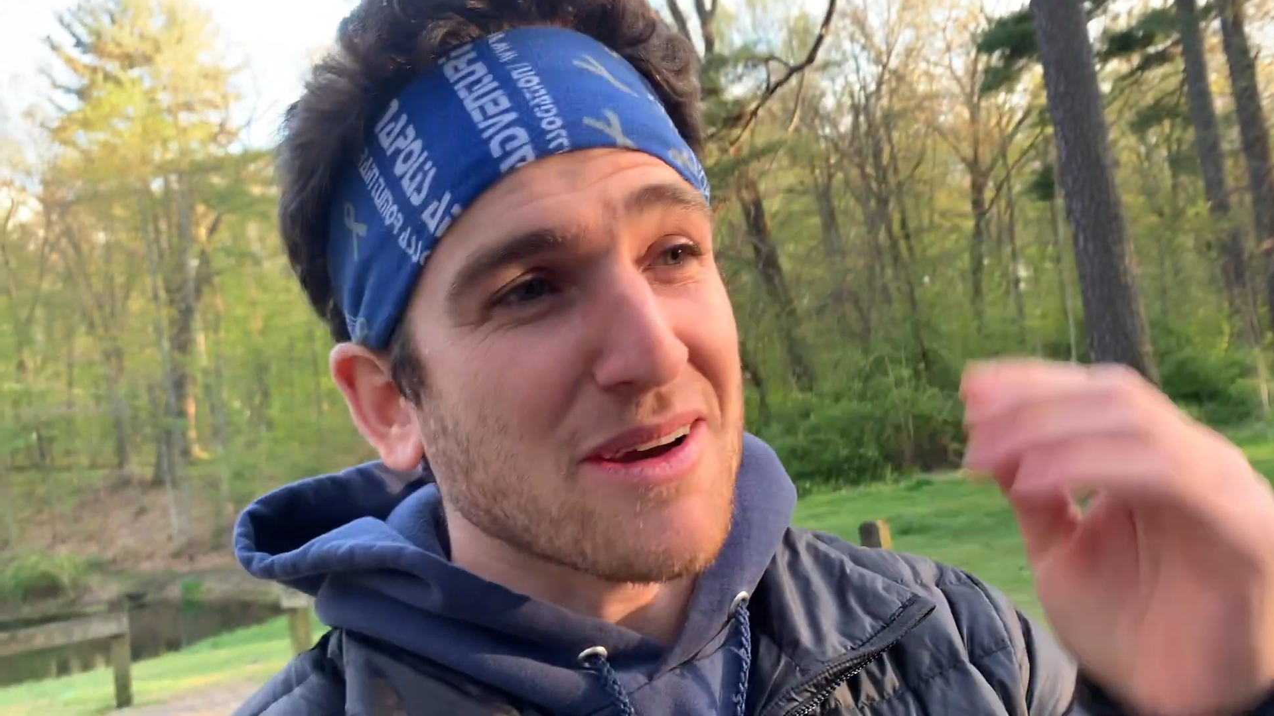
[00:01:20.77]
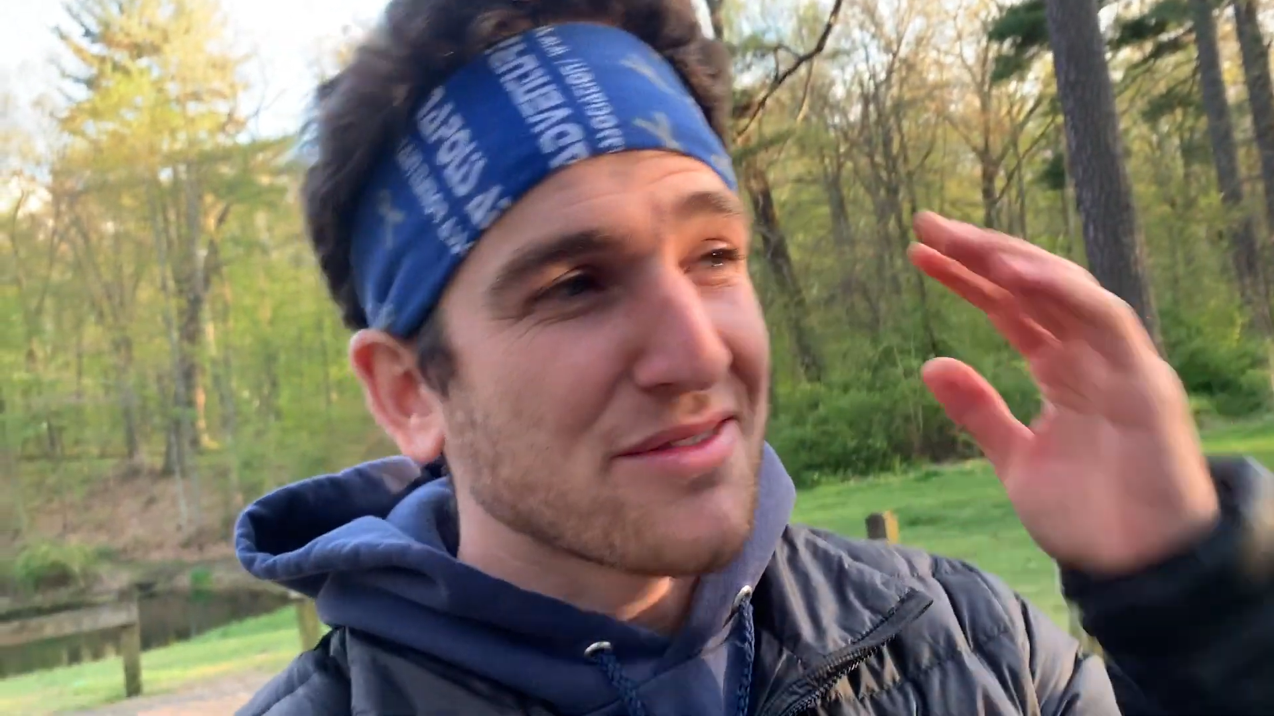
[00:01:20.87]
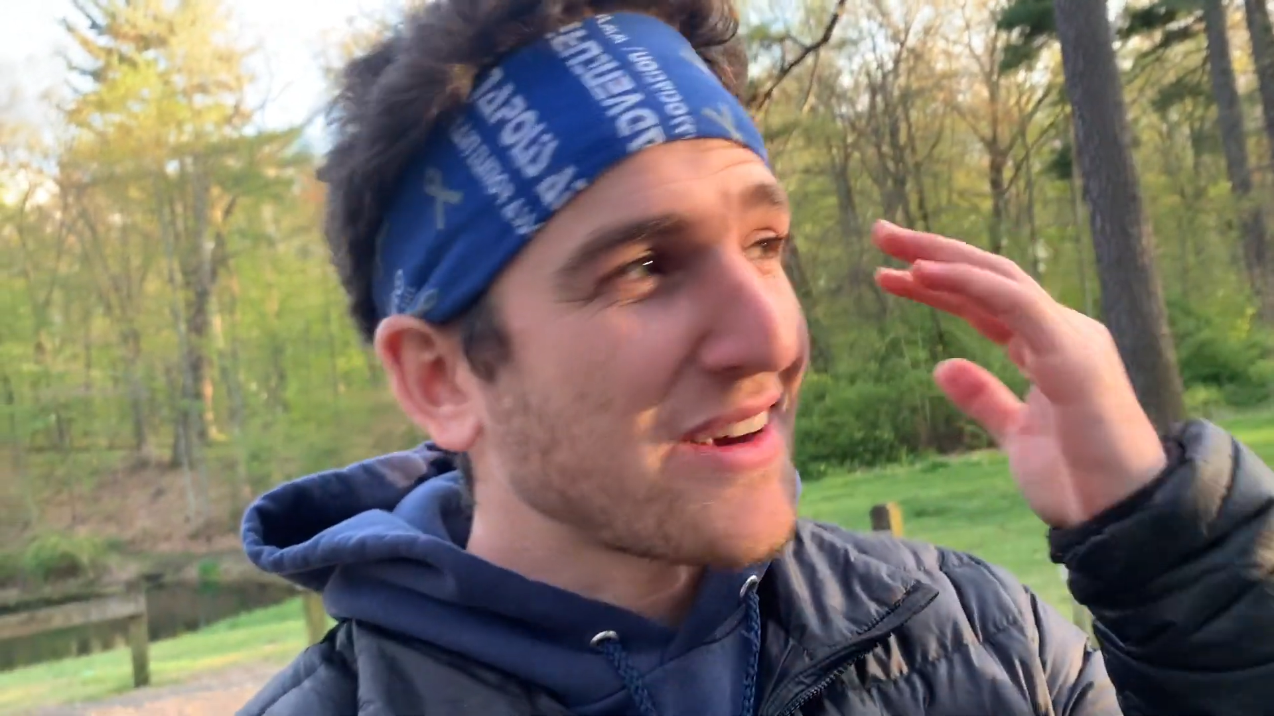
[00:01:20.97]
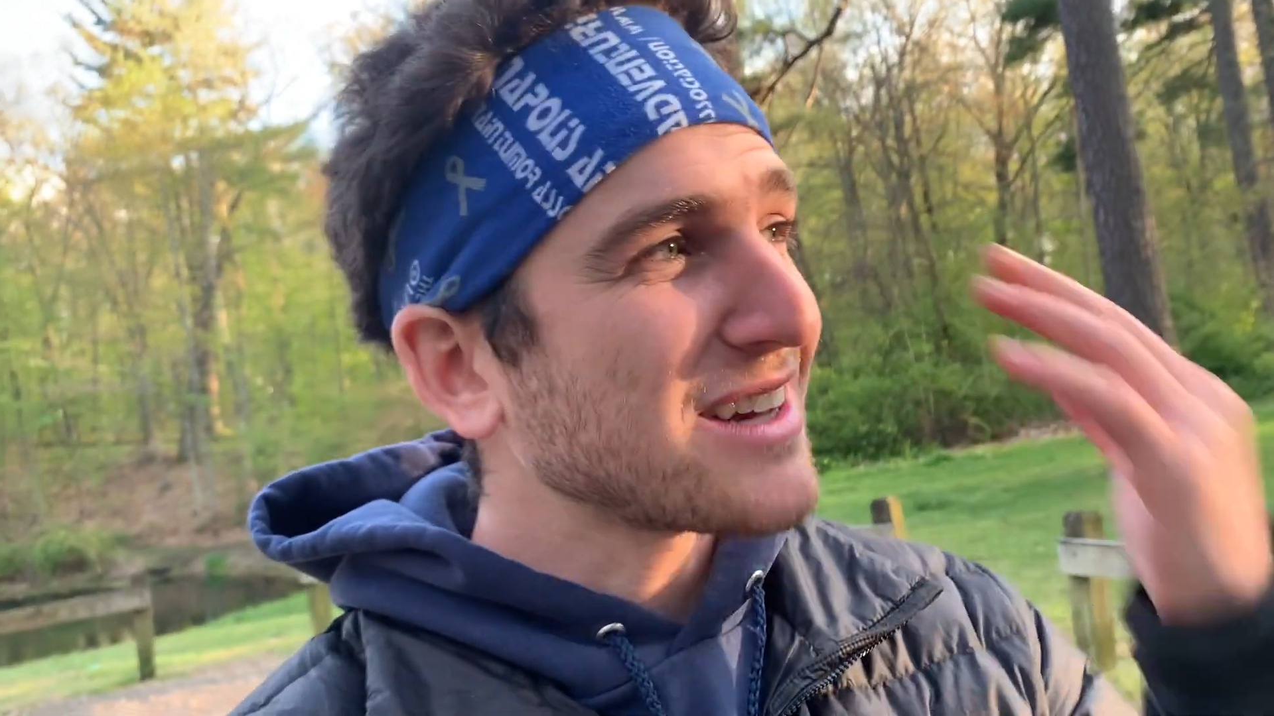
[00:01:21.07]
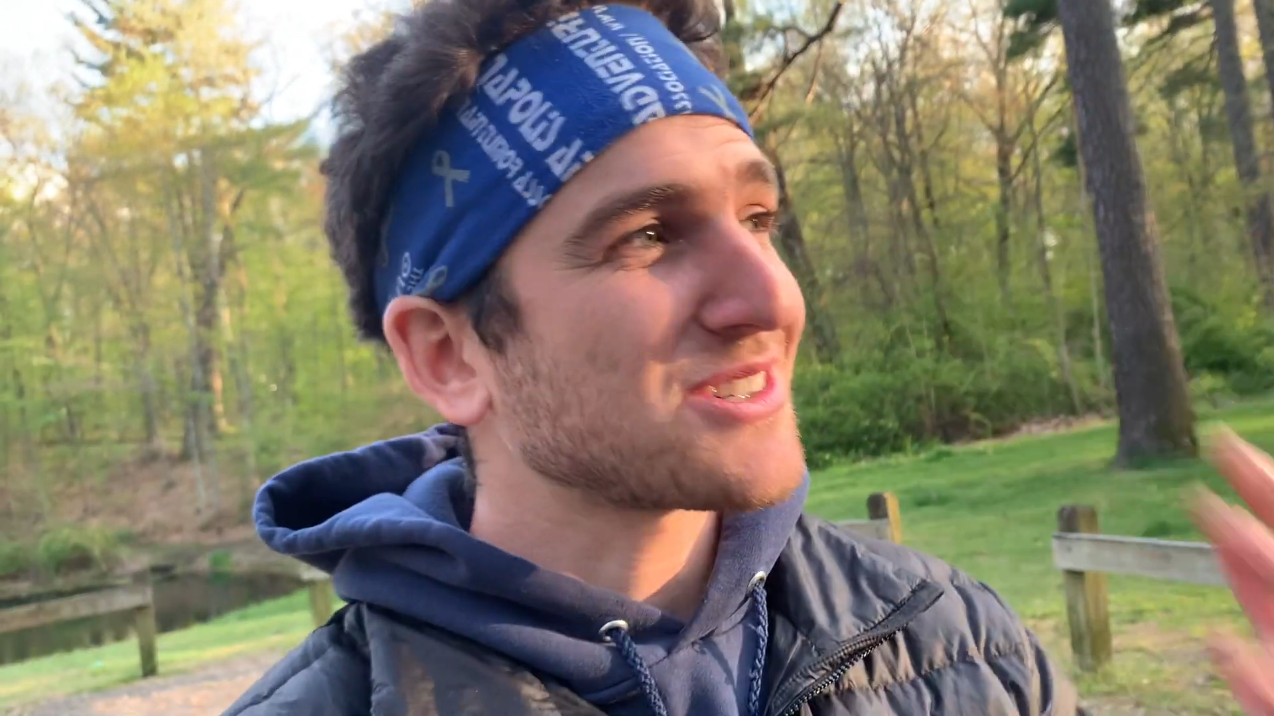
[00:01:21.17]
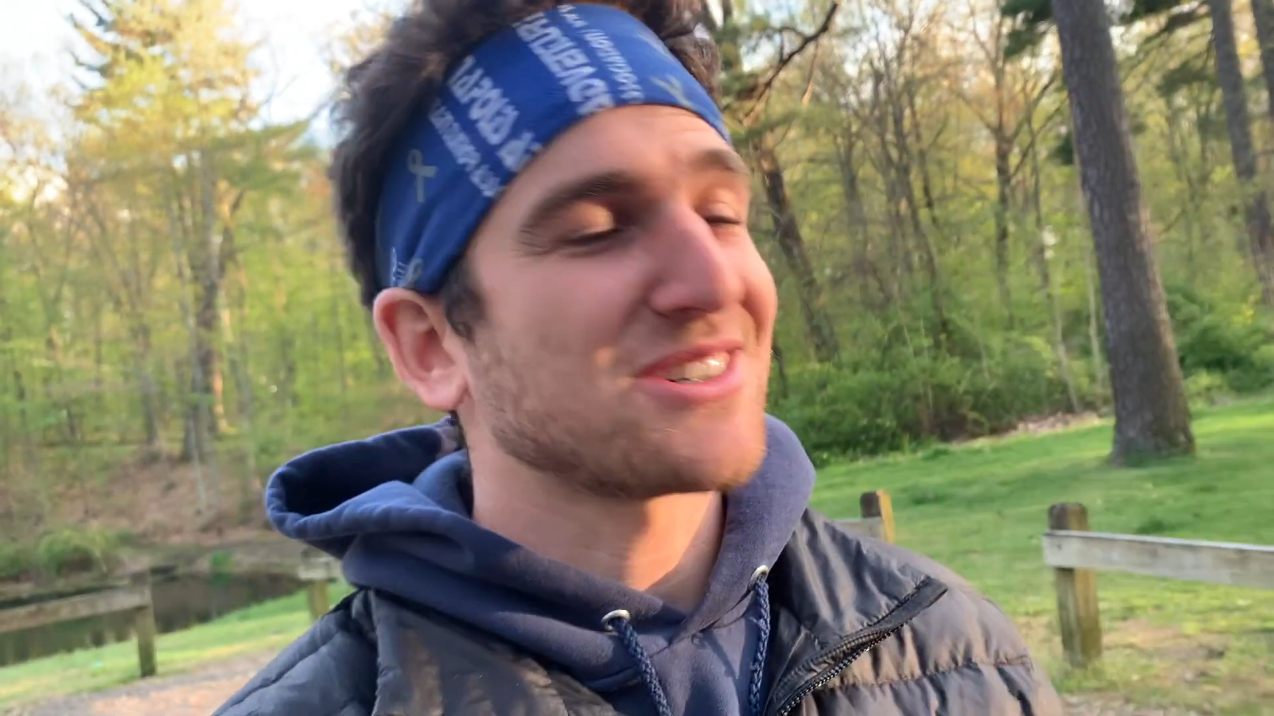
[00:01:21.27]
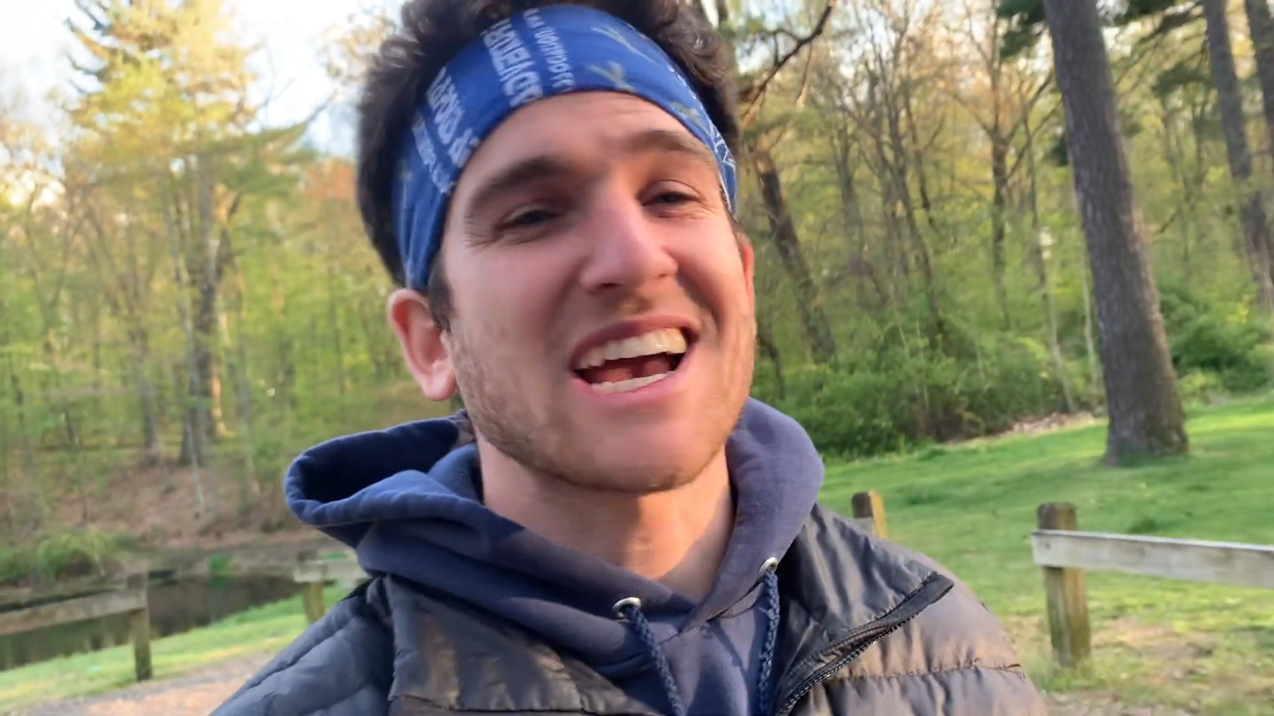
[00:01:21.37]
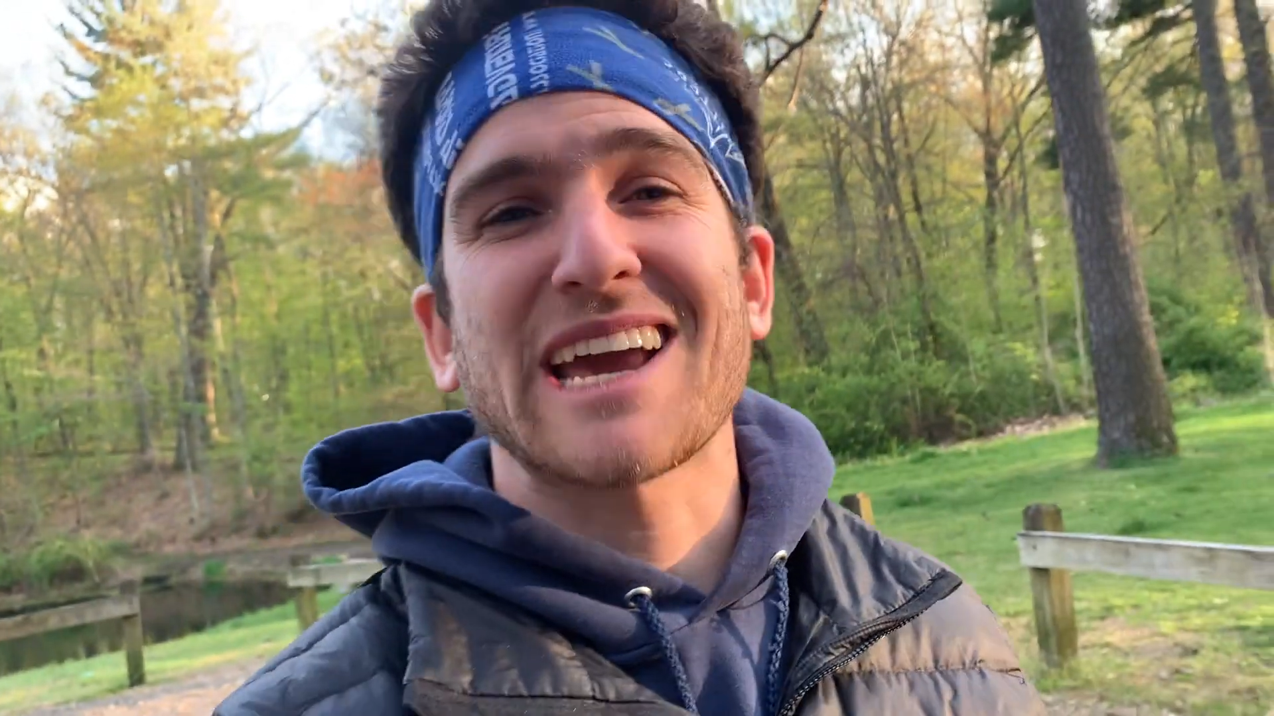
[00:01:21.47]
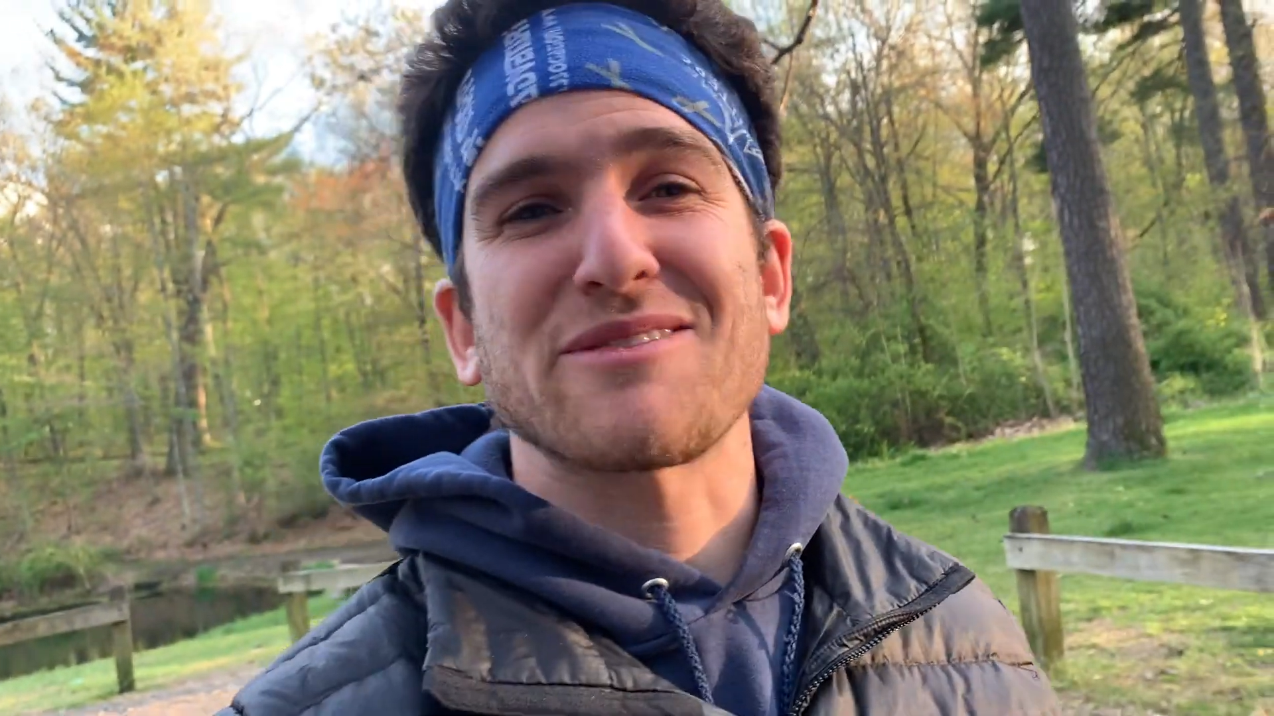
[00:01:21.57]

face or neck